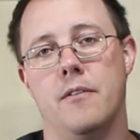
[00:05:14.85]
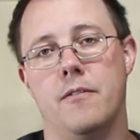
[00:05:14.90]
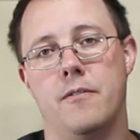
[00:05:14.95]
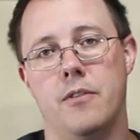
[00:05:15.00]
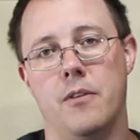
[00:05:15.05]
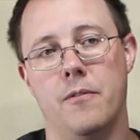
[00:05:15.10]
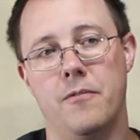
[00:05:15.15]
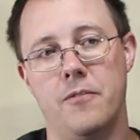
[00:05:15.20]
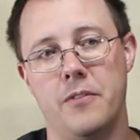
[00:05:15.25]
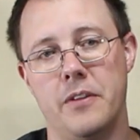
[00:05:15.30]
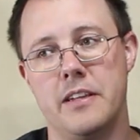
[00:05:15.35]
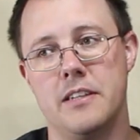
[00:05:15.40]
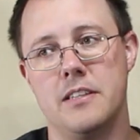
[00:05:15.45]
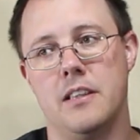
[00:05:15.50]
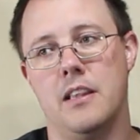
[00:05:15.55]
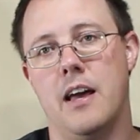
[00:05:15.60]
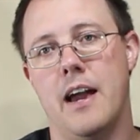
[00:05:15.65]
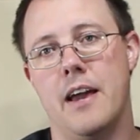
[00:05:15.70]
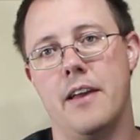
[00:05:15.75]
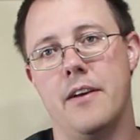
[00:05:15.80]
the
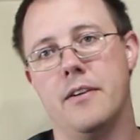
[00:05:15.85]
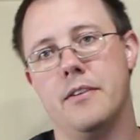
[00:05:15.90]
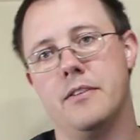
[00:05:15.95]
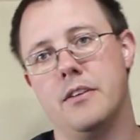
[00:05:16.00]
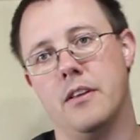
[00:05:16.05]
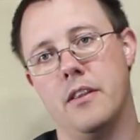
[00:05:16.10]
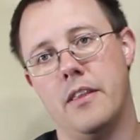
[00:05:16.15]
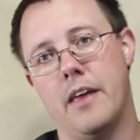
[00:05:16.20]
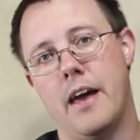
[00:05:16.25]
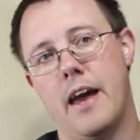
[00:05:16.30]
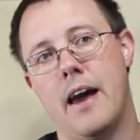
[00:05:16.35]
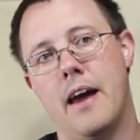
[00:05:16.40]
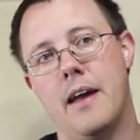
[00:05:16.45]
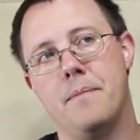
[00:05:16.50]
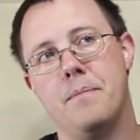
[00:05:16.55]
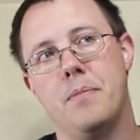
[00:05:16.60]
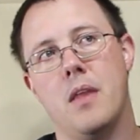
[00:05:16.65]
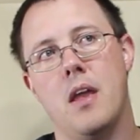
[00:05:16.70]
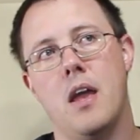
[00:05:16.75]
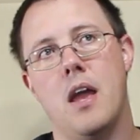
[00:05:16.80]
fleece liner to
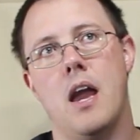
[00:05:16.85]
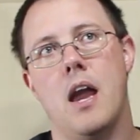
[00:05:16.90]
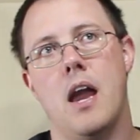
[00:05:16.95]
that.